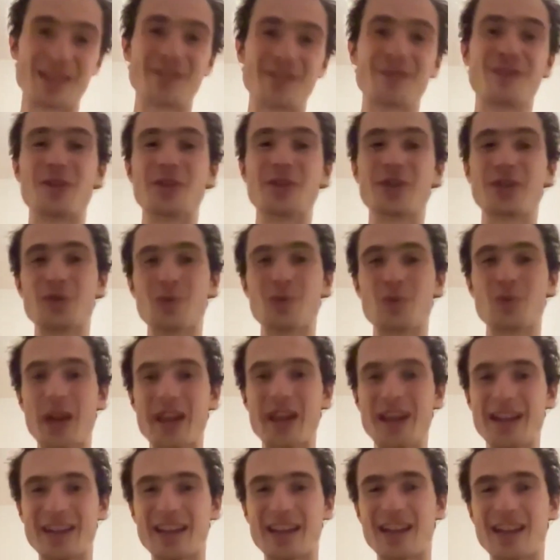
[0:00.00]
and for the
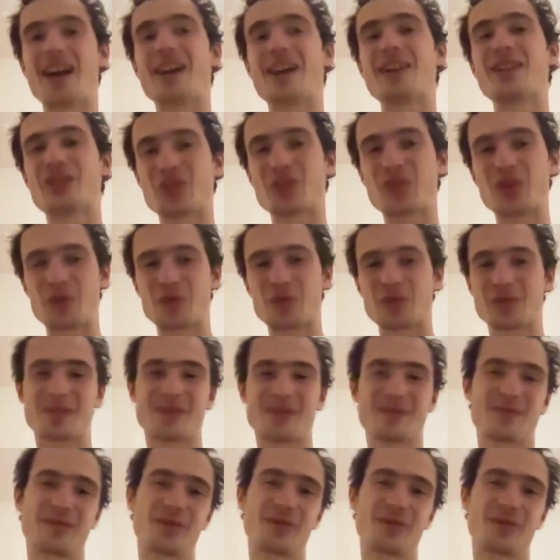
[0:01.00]
way that I chose